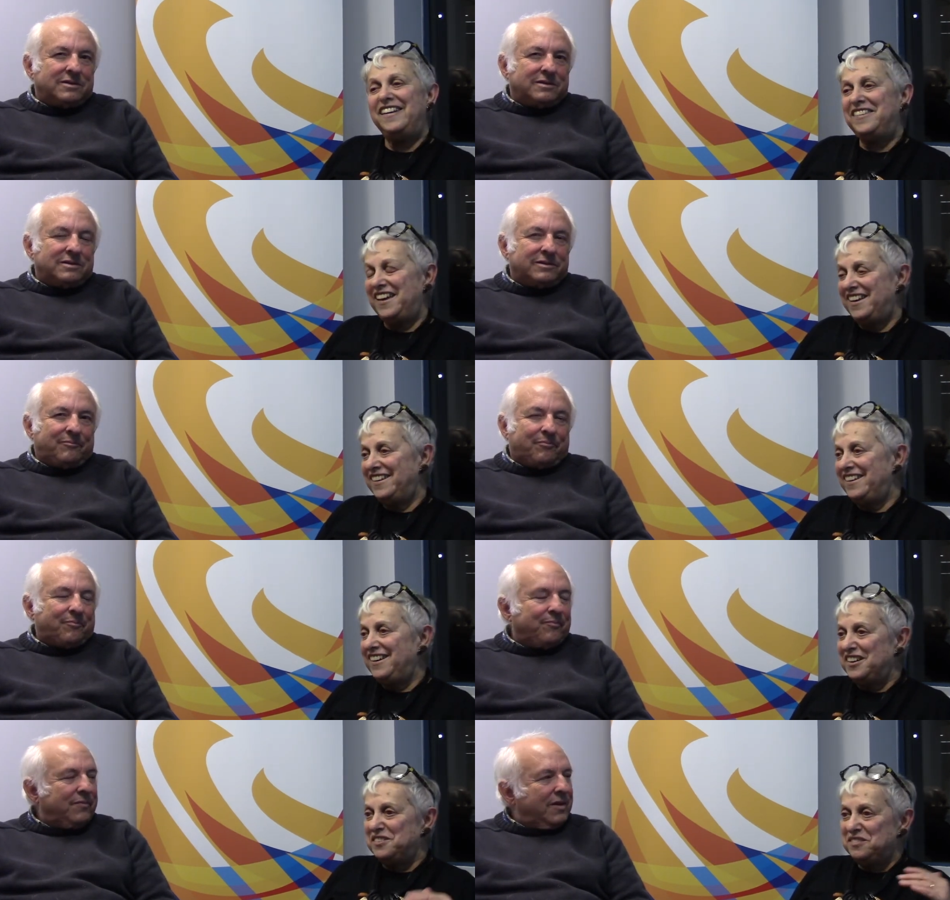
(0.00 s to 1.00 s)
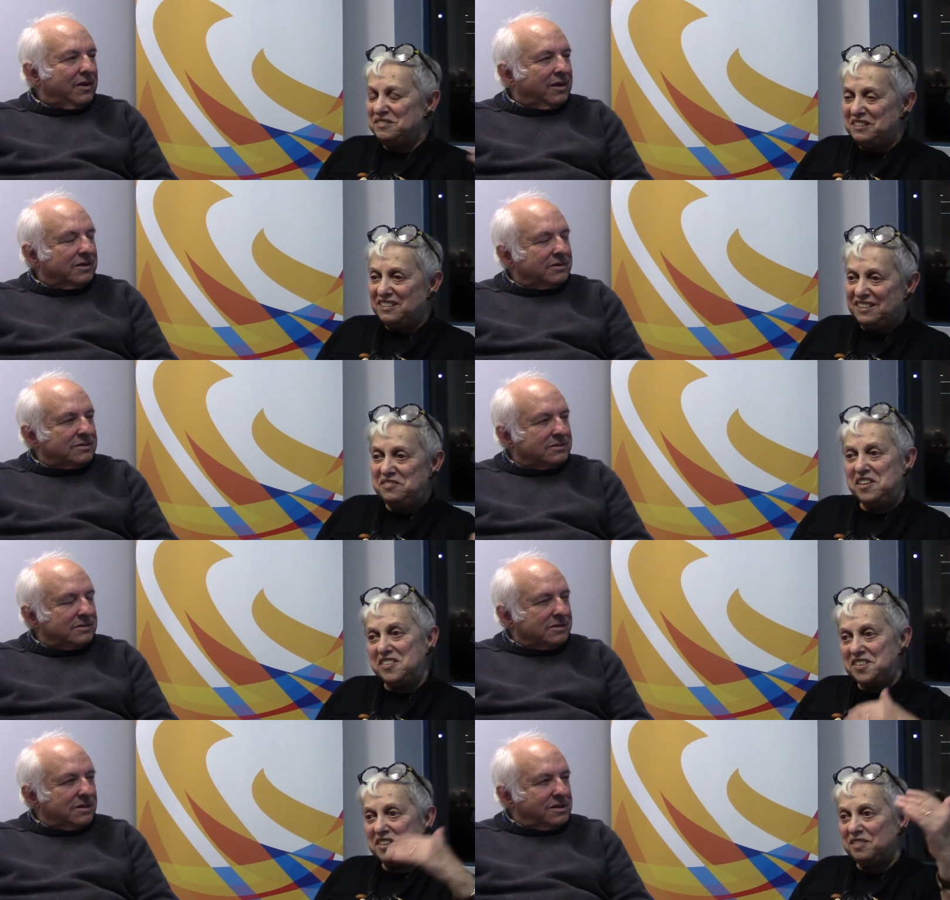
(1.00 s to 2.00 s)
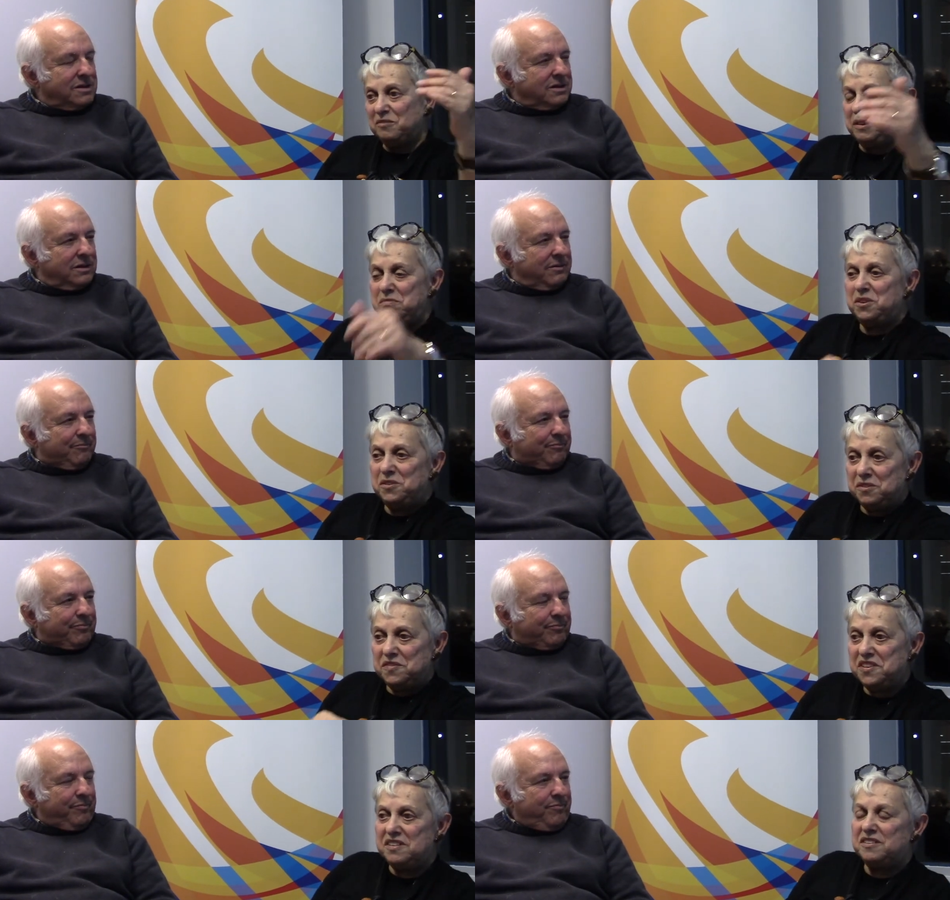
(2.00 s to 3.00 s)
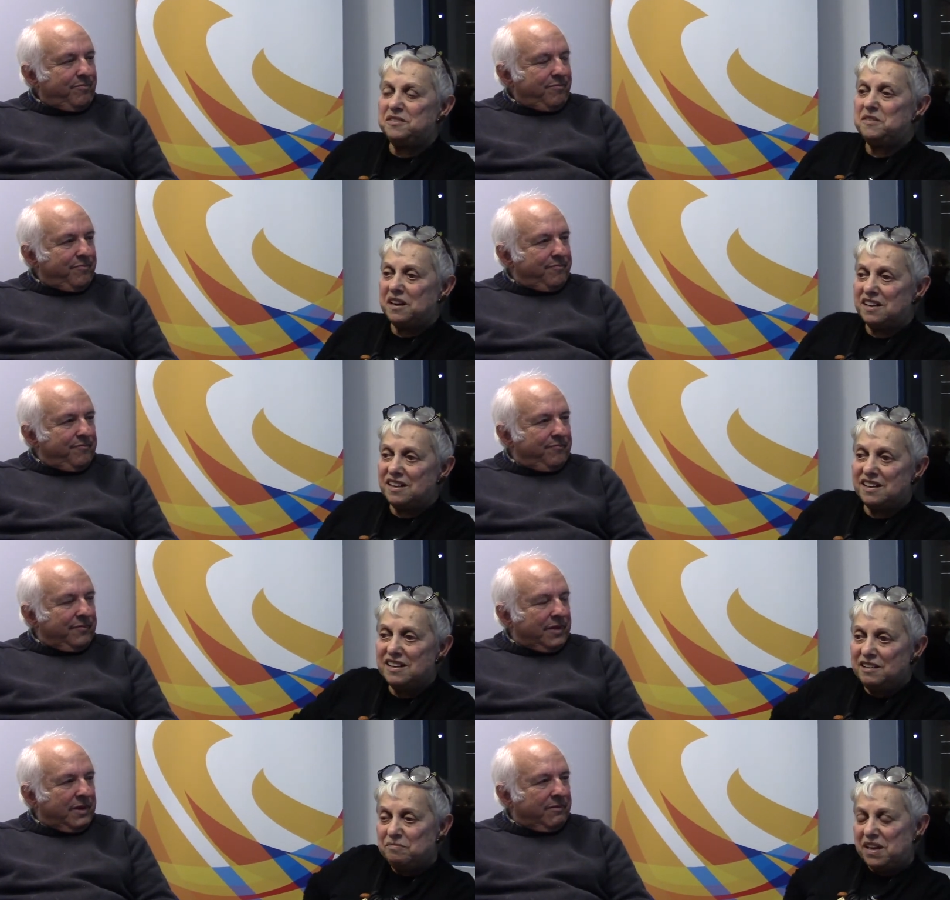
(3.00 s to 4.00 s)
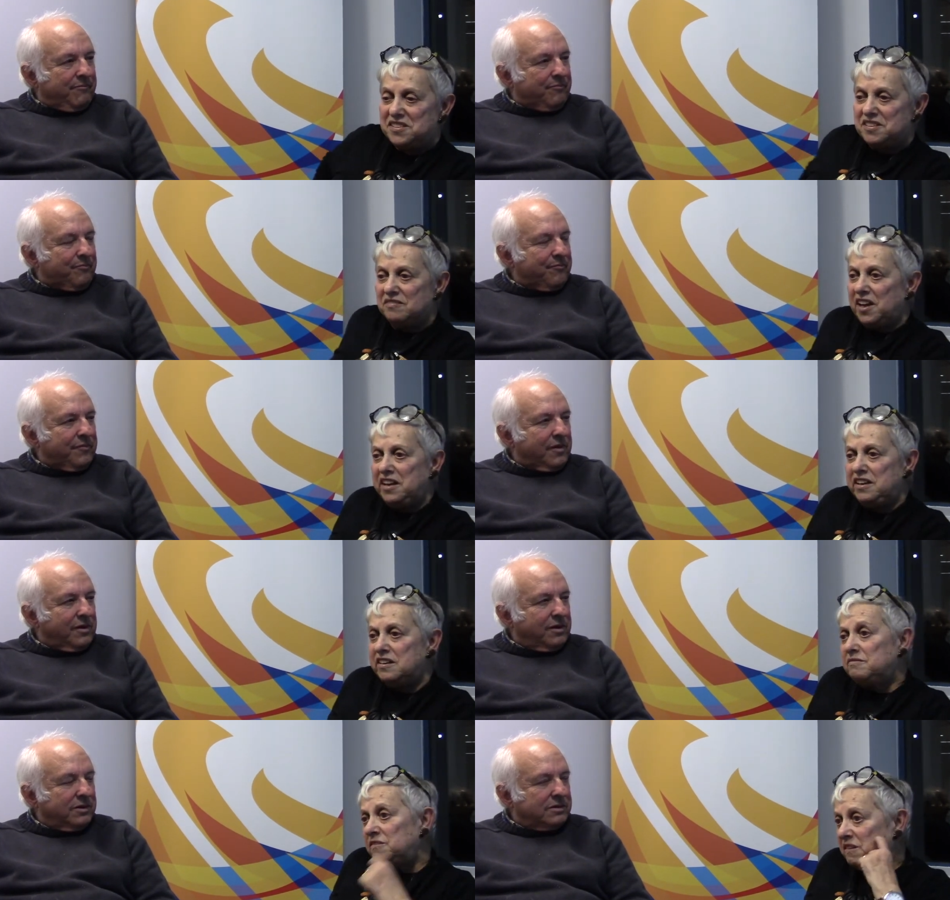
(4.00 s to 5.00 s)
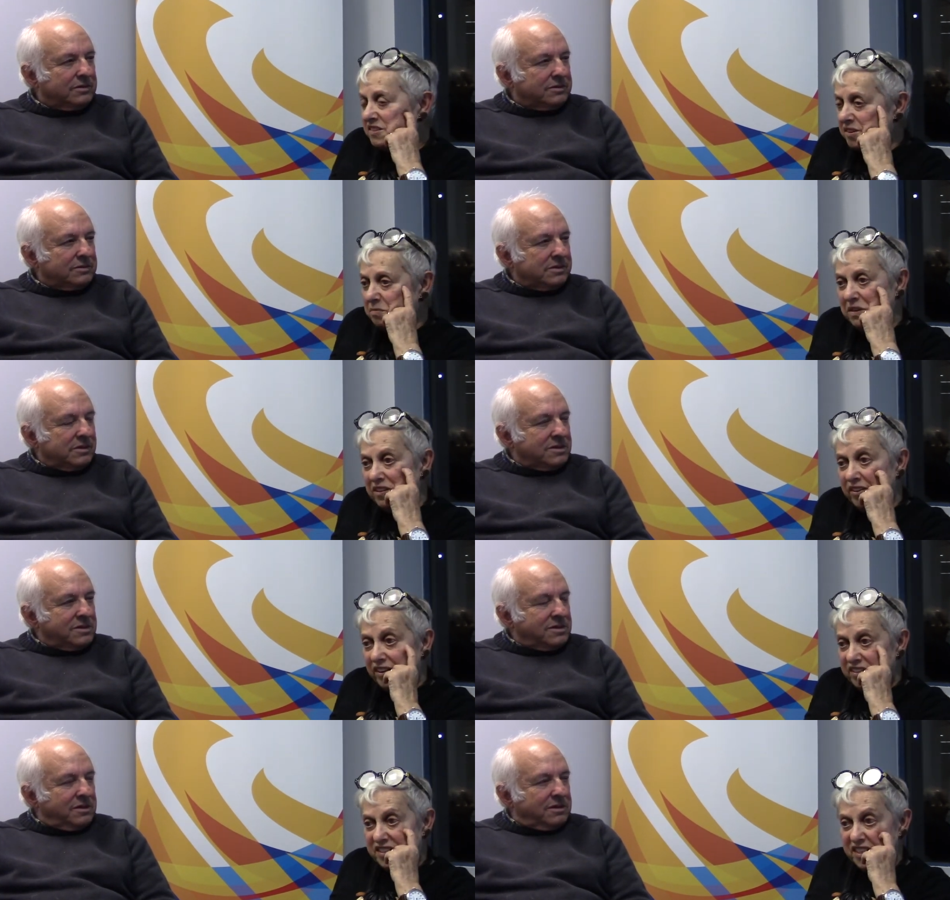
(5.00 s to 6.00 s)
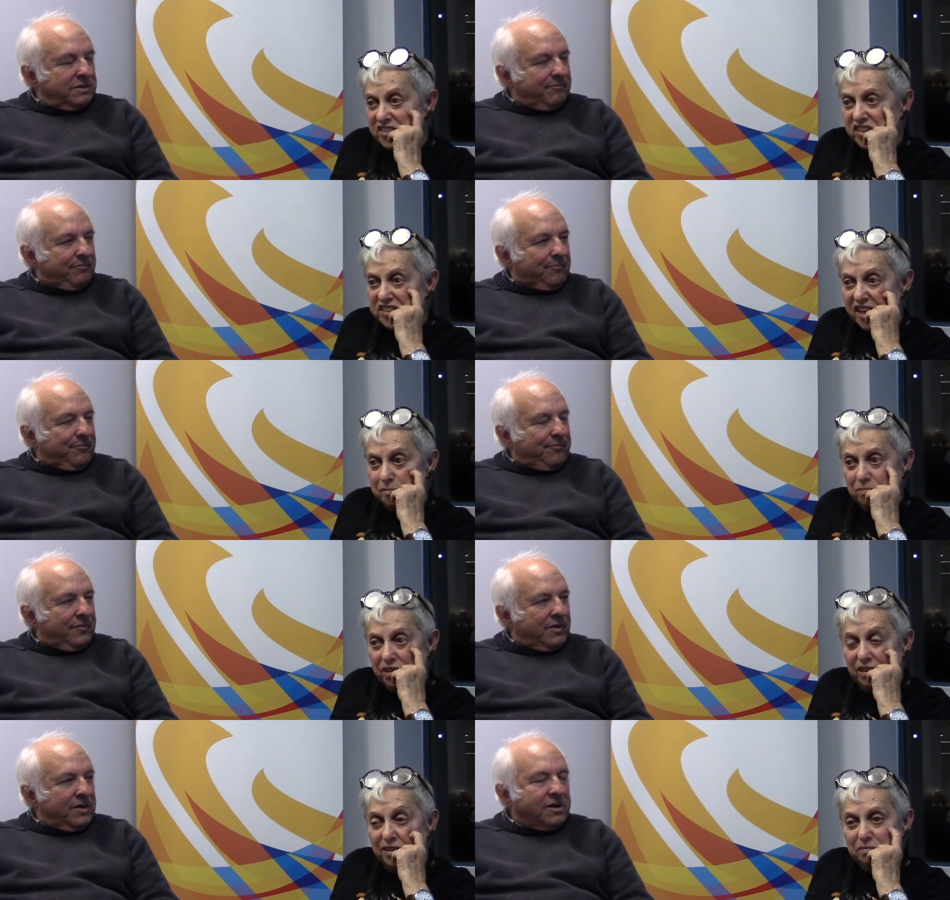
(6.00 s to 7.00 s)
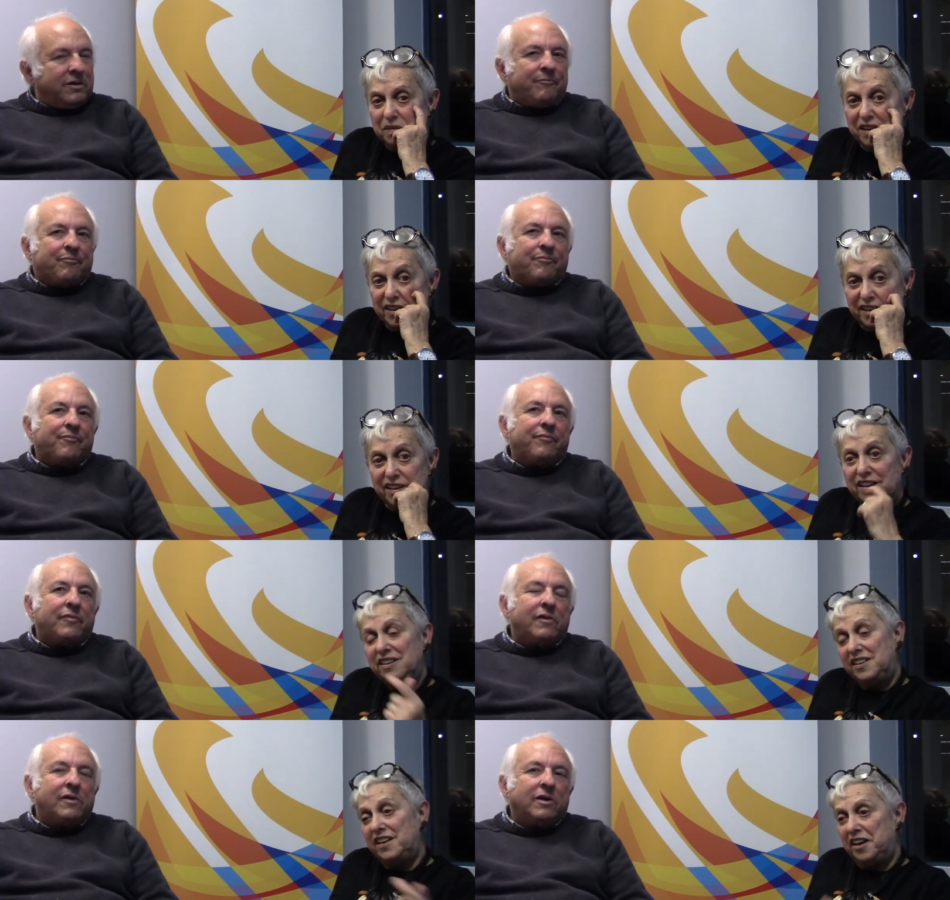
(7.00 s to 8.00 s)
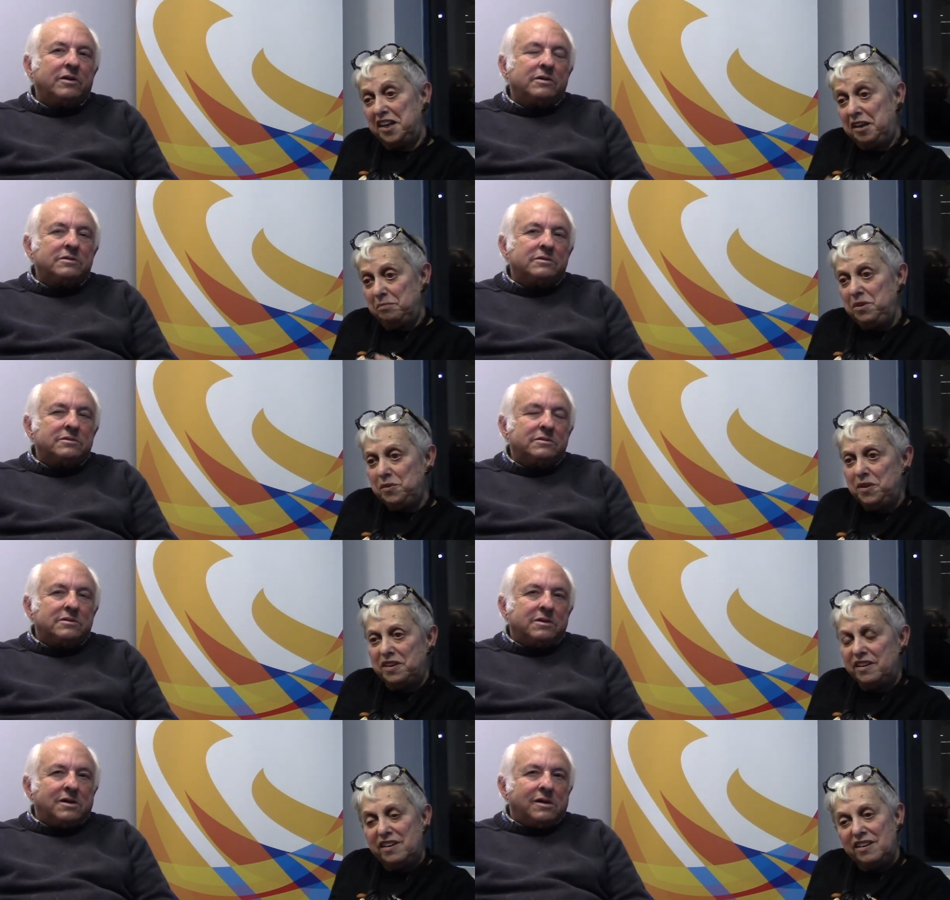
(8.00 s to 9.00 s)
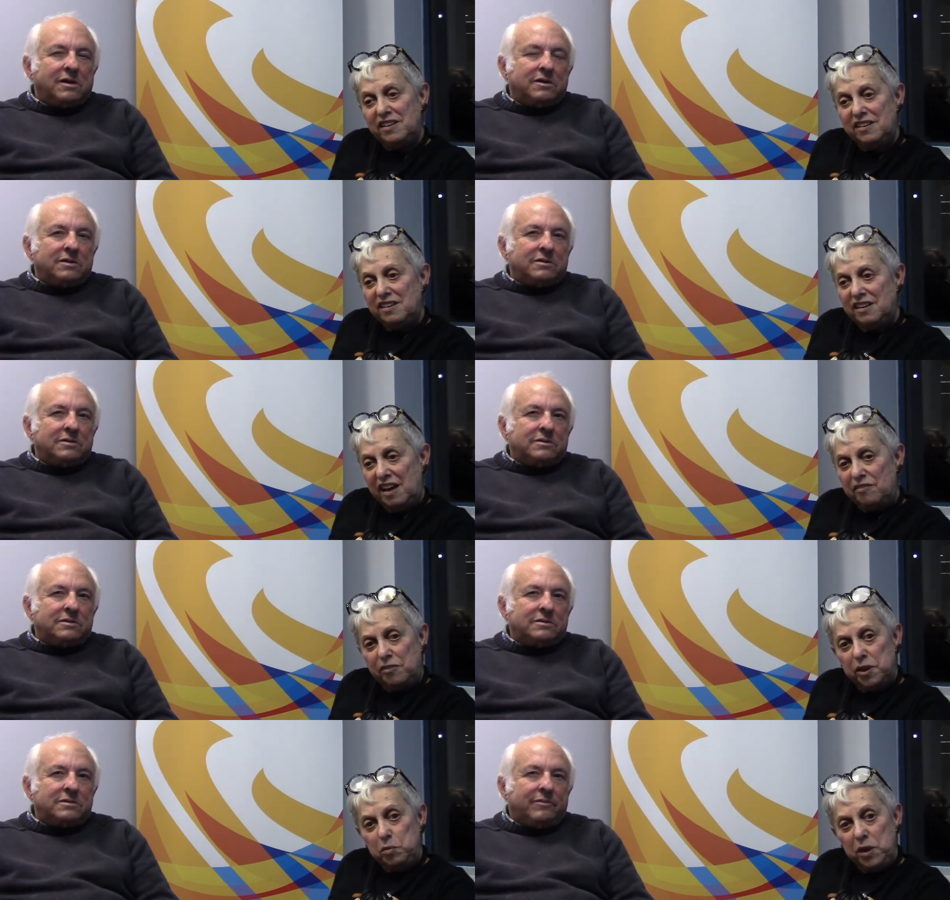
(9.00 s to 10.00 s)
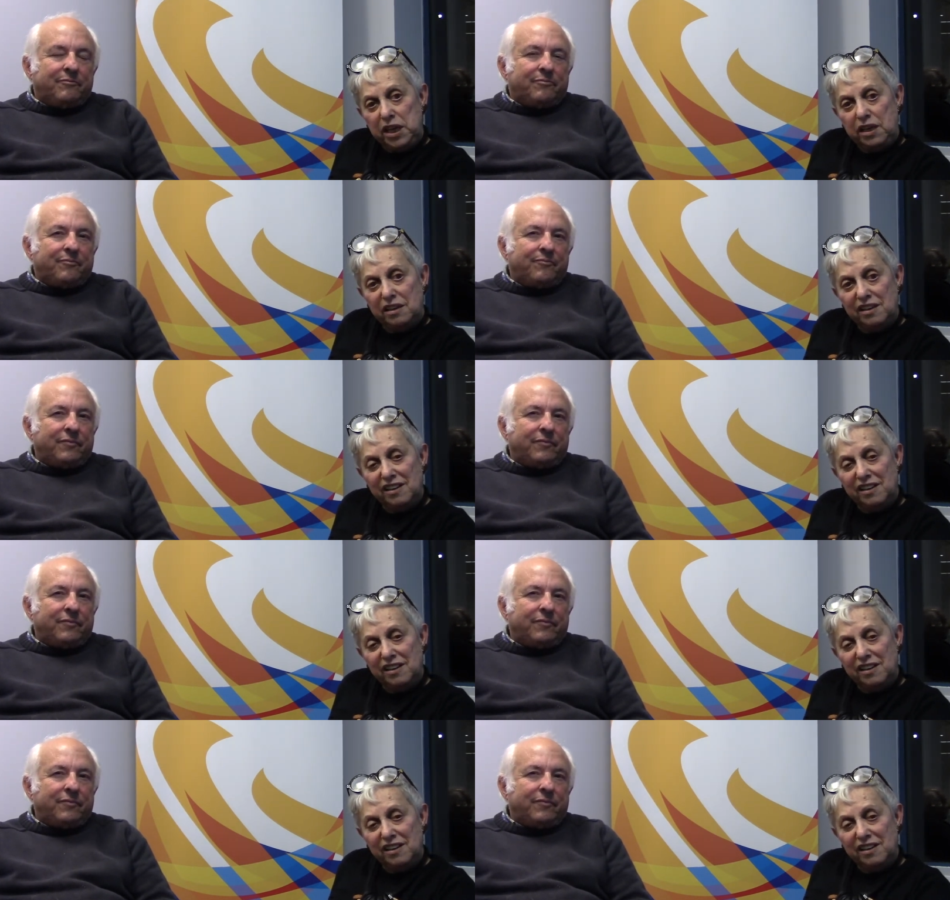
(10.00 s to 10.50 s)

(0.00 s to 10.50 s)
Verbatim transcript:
Speaker 1: And then, you know, lived there till we moved to uh, Pennsylvania so Peter could teach at Temple. But uh, then I commuted every week.